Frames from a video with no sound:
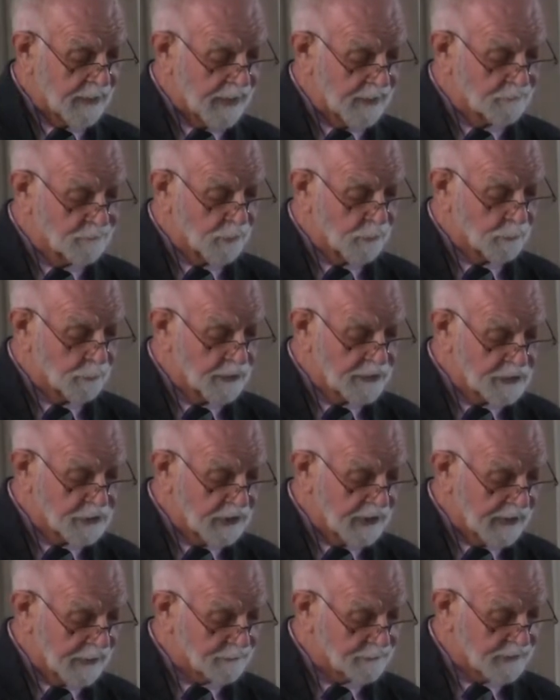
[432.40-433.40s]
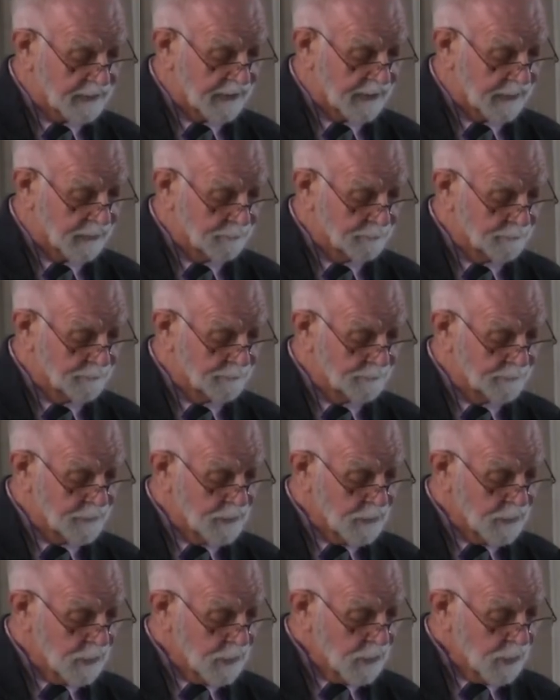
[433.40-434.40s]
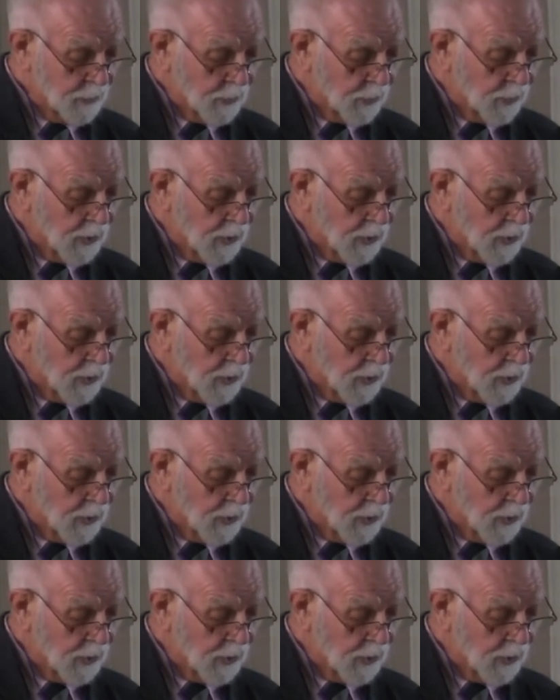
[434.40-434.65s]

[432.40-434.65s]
ever reaching out to help. Her